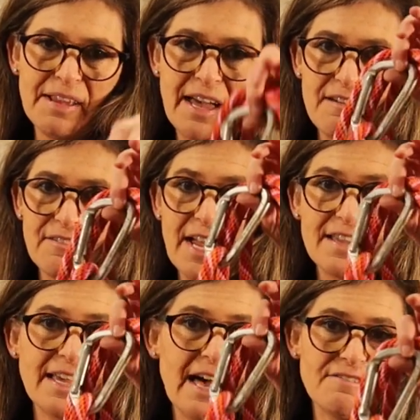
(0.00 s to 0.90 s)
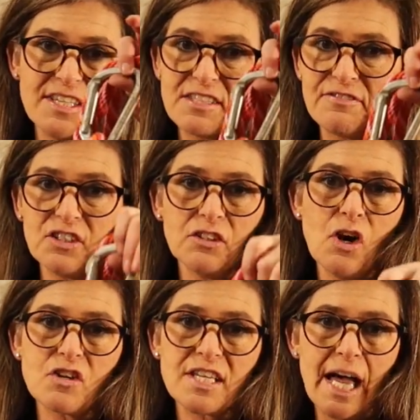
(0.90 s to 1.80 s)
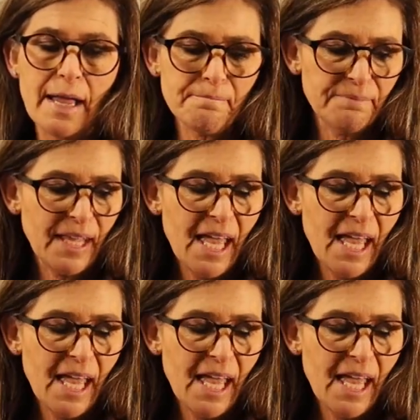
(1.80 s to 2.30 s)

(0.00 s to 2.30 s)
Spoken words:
I have these for a long time,